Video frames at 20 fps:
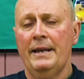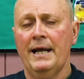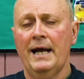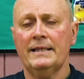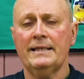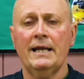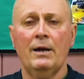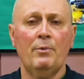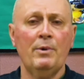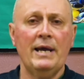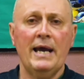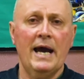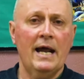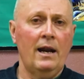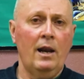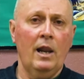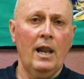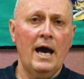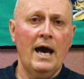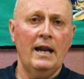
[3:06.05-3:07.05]
Not that we had a
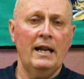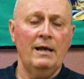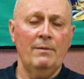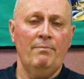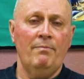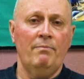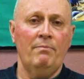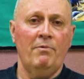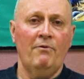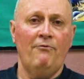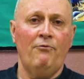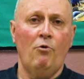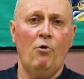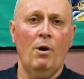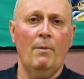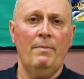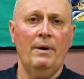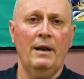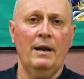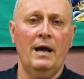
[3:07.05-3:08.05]
lot
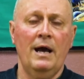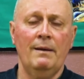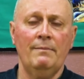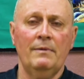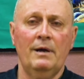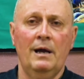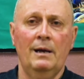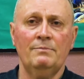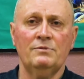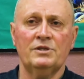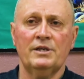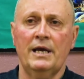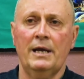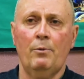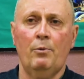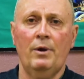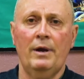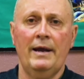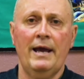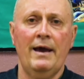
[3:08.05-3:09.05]
before, but I'm saying
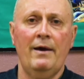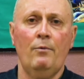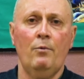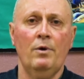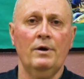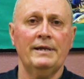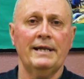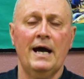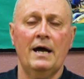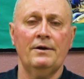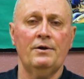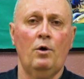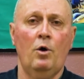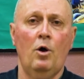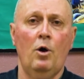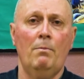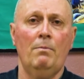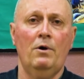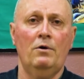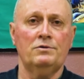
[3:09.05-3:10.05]
we're down to
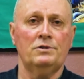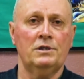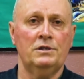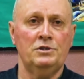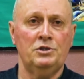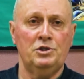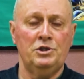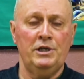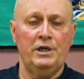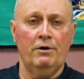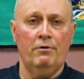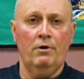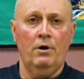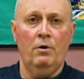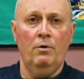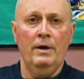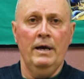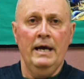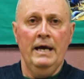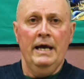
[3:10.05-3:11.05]
almost zero.
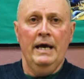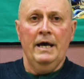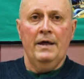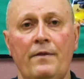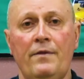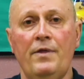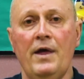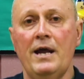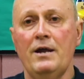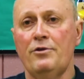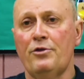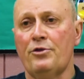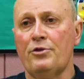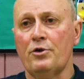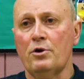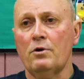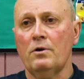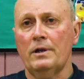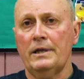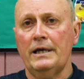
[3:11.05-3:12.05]
They
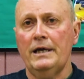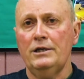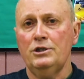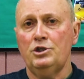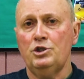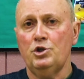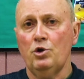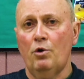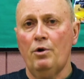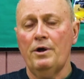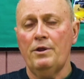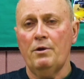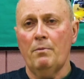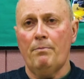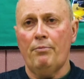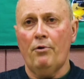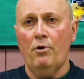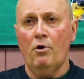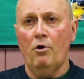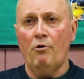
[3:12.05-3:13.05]
thoroughly enjoy the
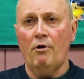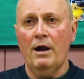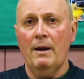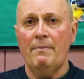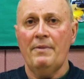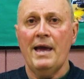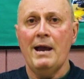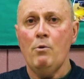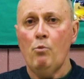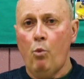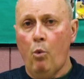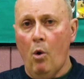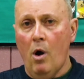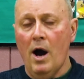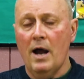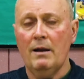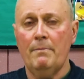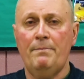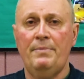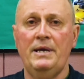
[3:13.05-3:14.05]
program. They
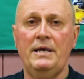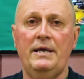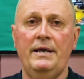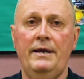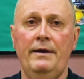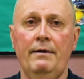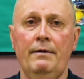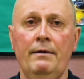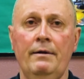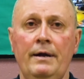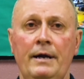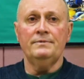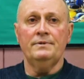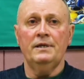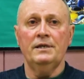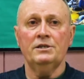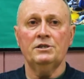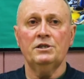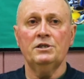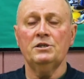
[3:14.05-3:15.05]
want to be here.
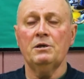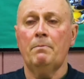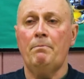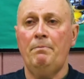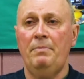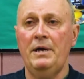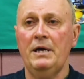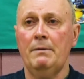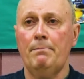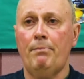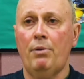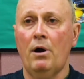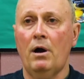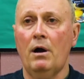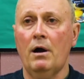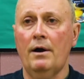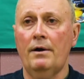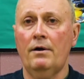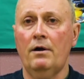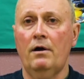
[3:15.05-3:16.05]
This is a big
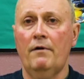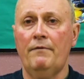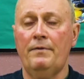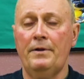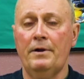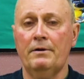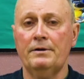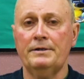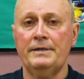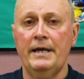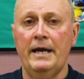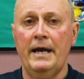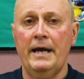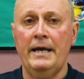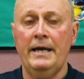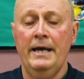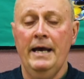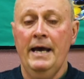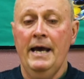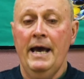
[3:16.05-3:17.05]
part of their
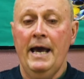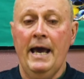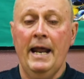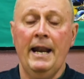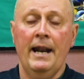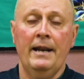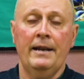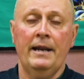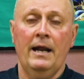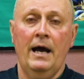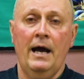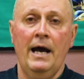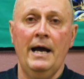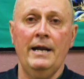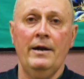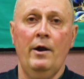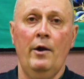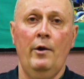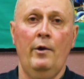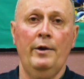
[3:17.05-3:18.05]
day. And I
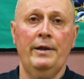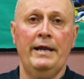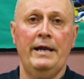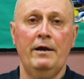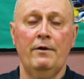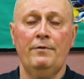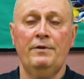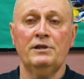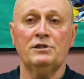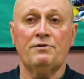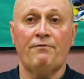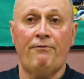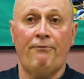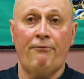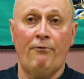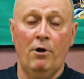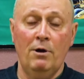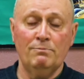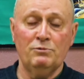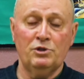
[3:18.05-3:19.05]
not only hear this
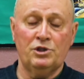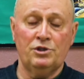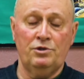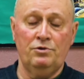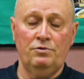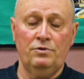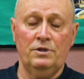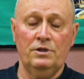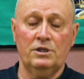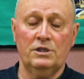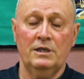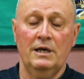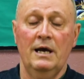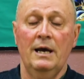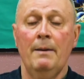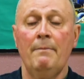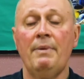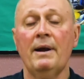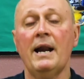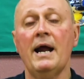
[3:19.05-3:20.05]
from students,
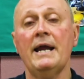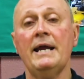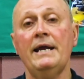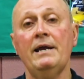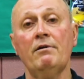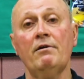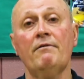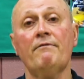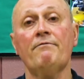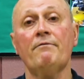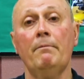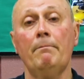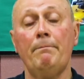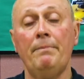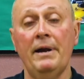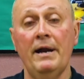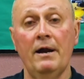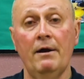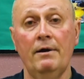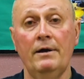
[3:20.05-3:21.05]
but I hear it from
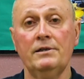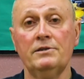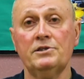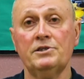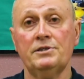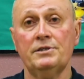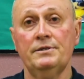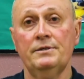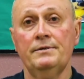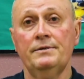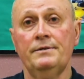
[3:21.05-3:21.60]
parents.